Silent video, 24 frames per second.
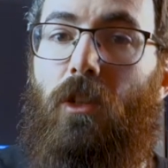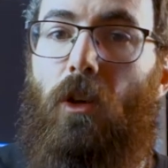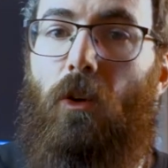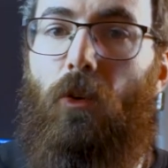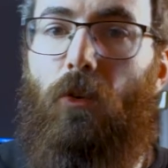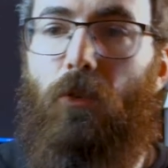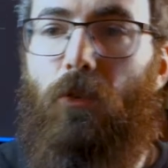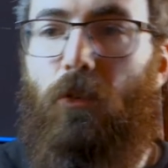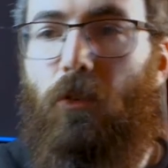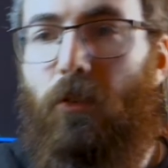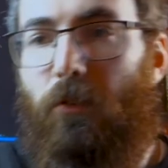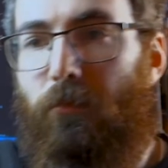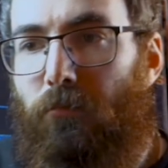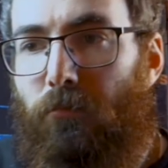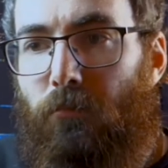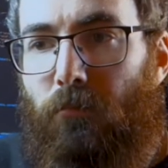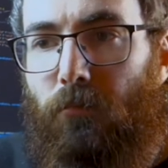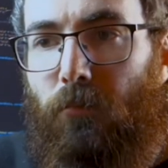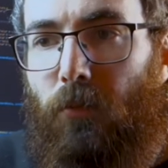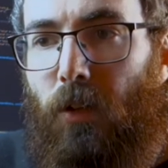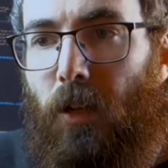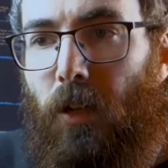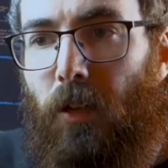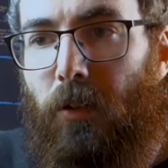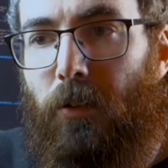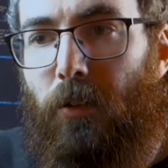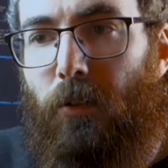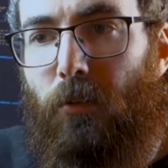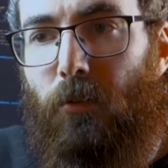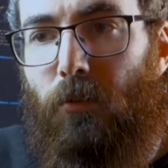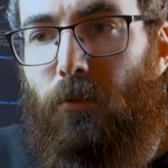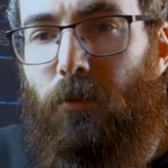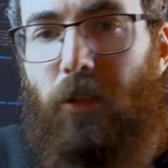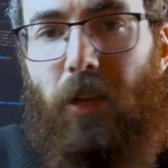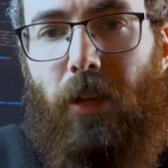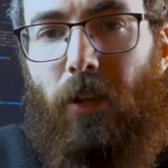node, well,
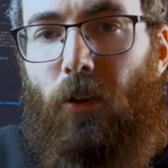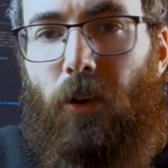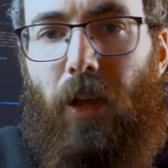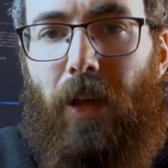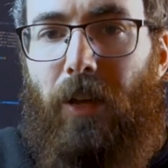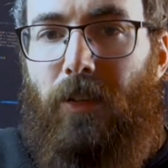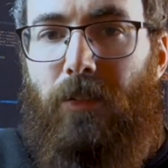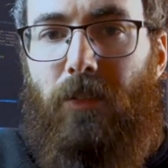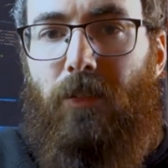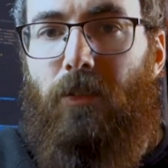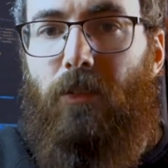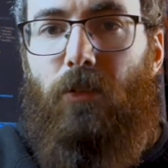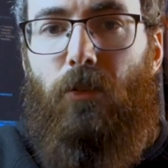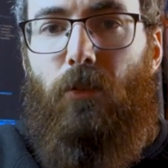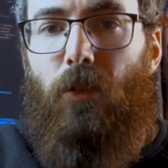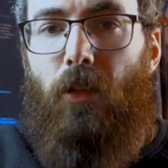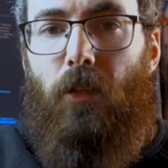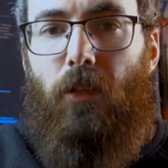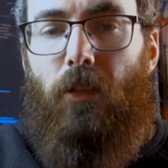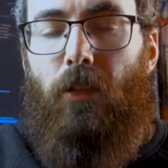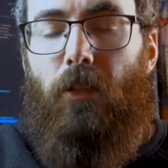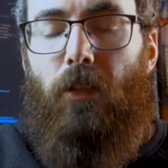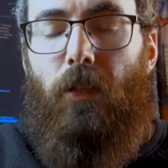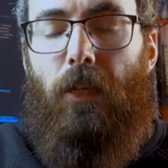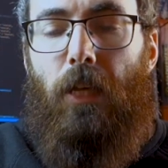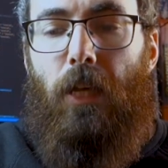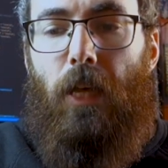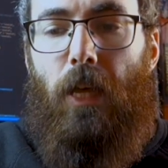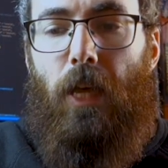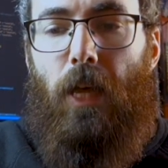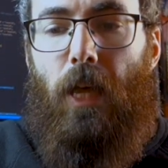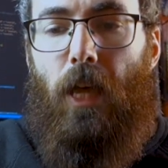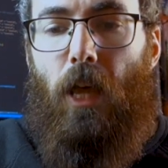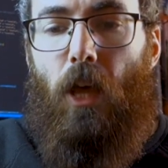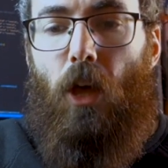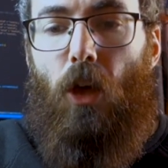you cannot access to it.
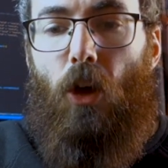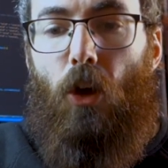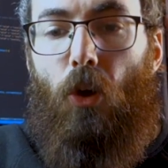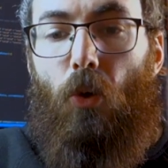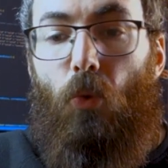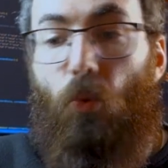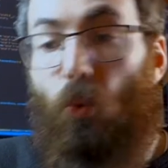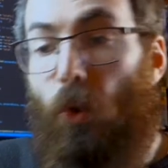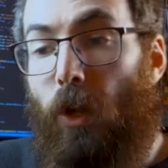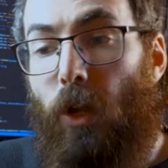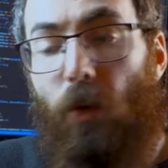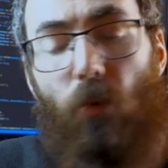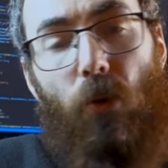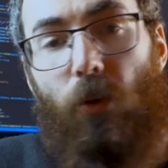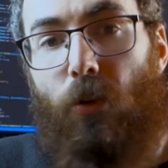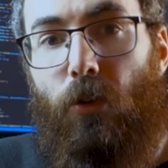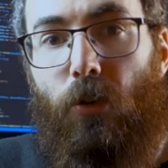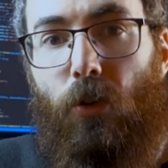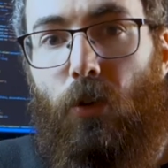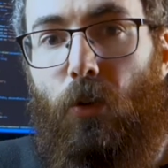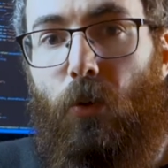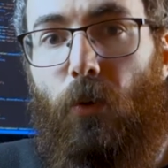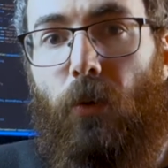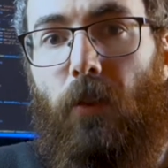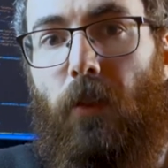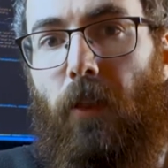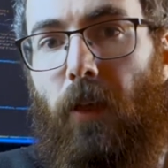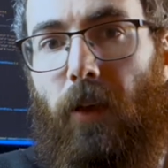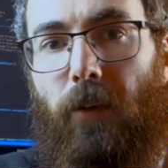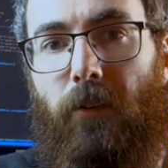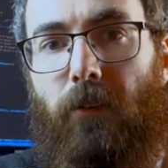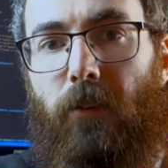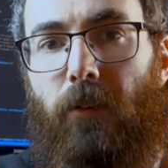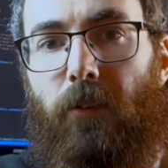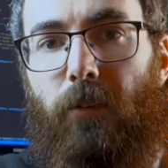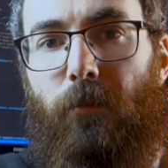We weren't doing
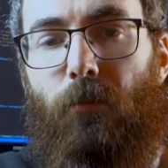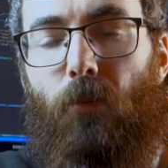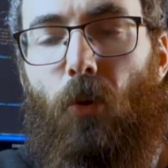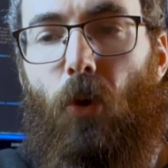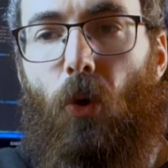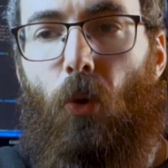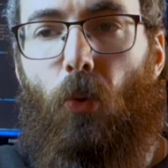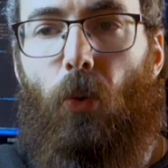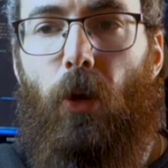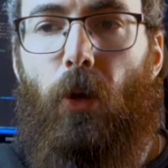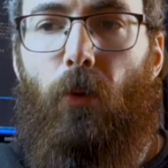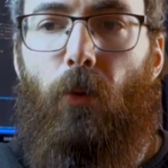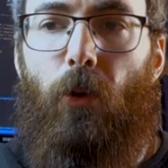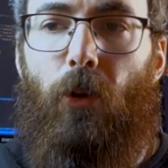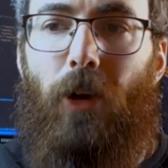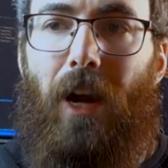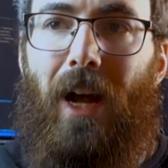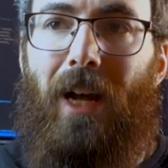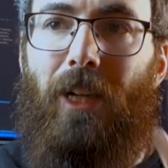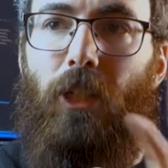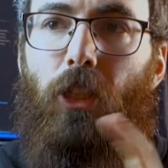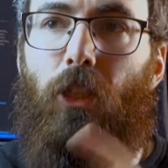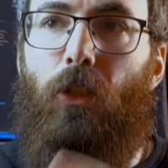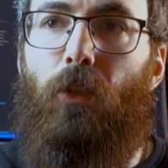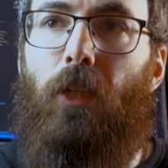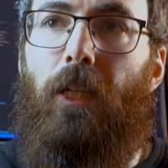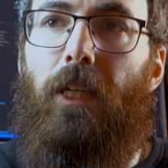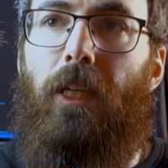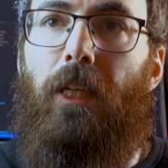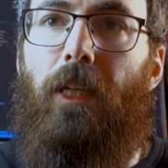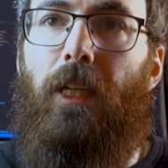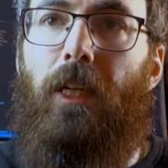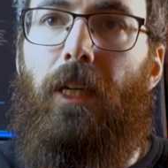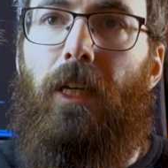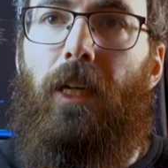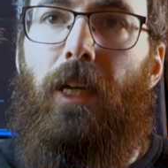that. We were
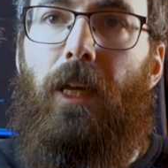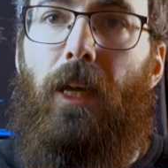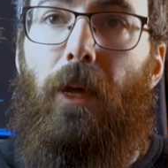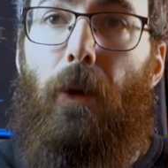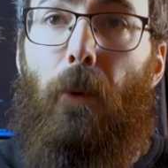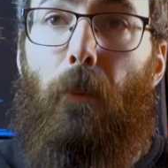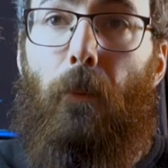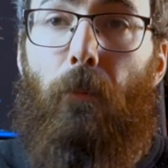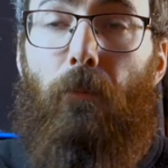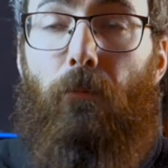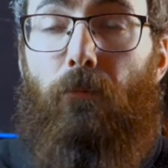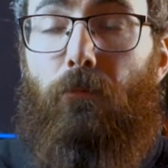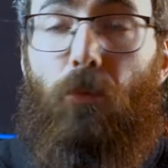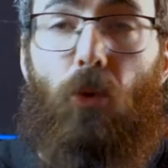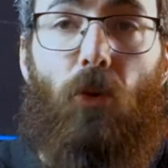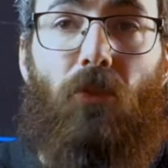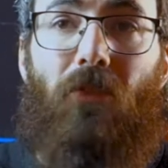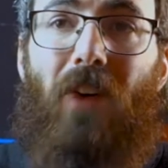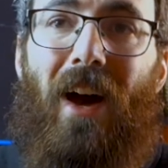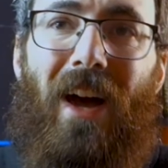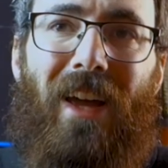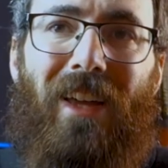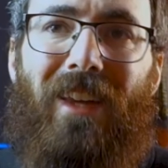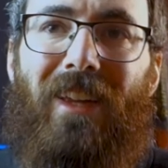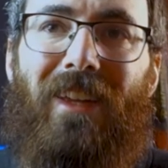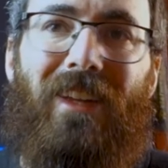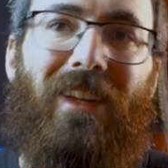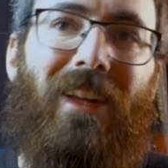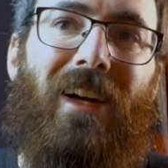actually providing